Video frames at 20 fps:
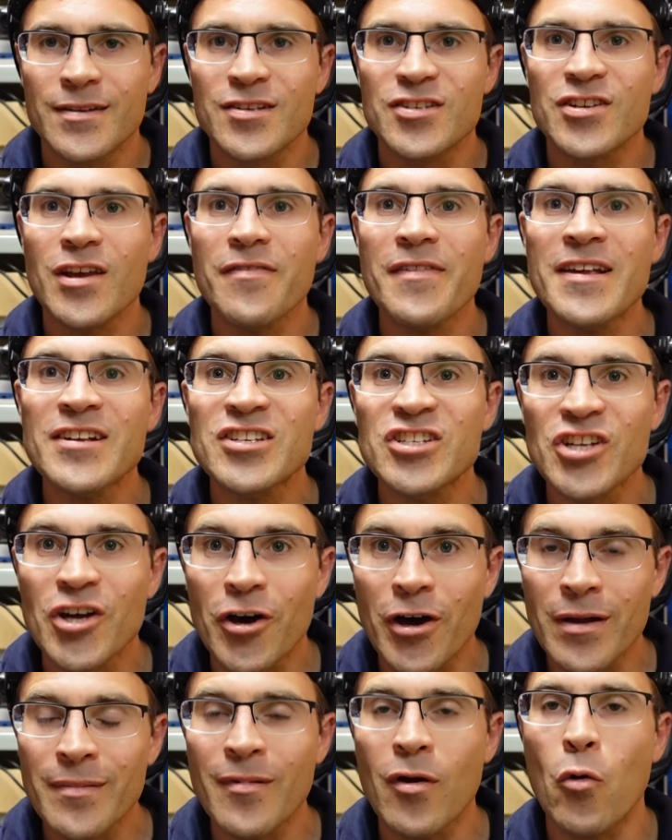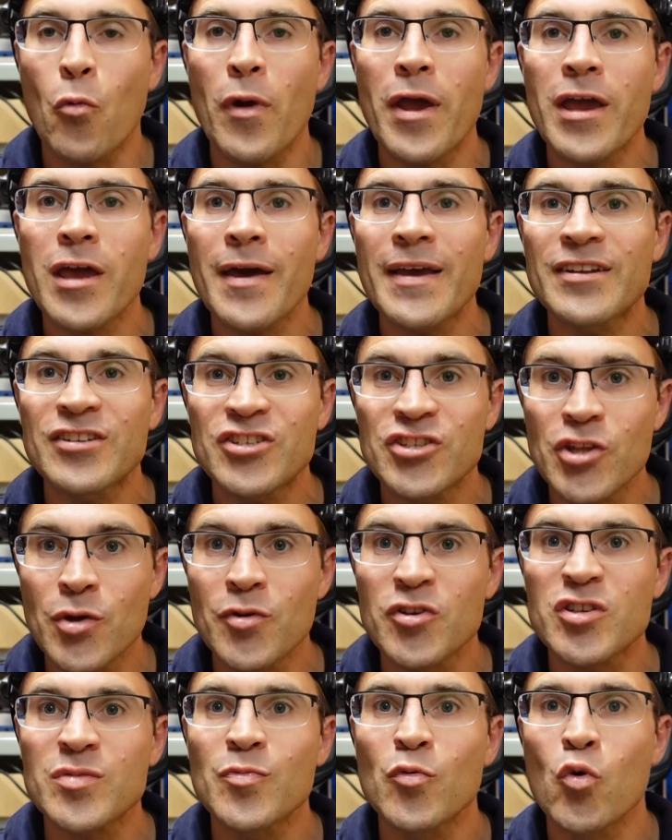So this time, we're going to do
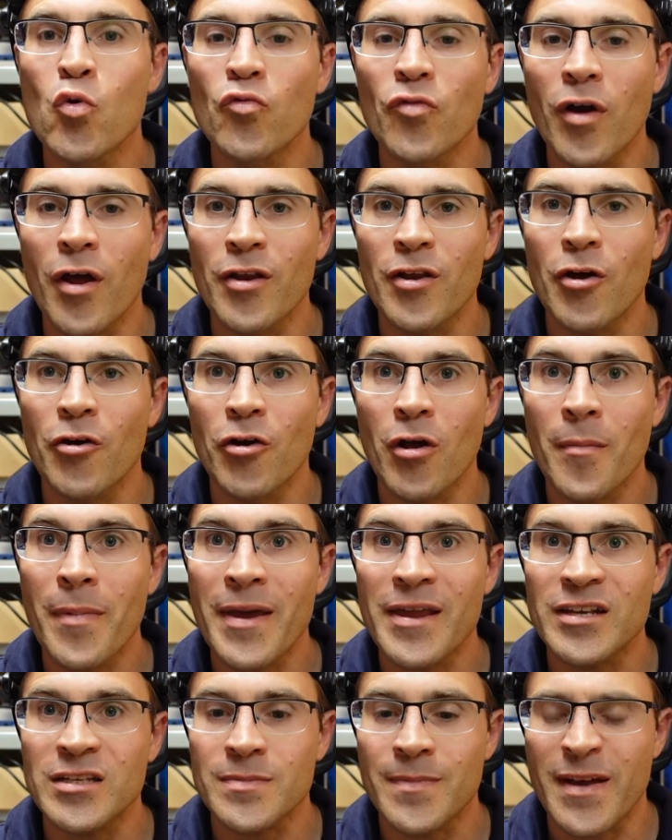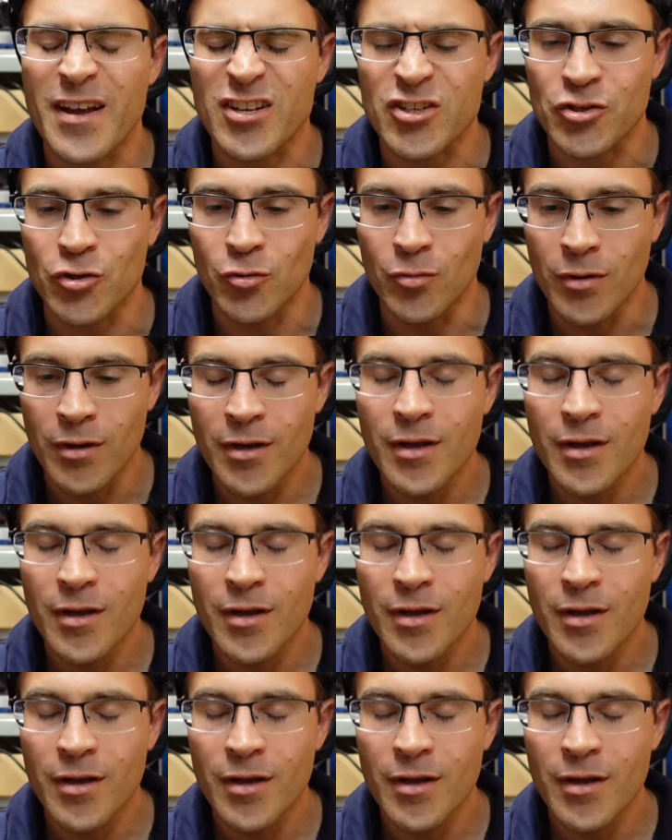a small run on our base metal.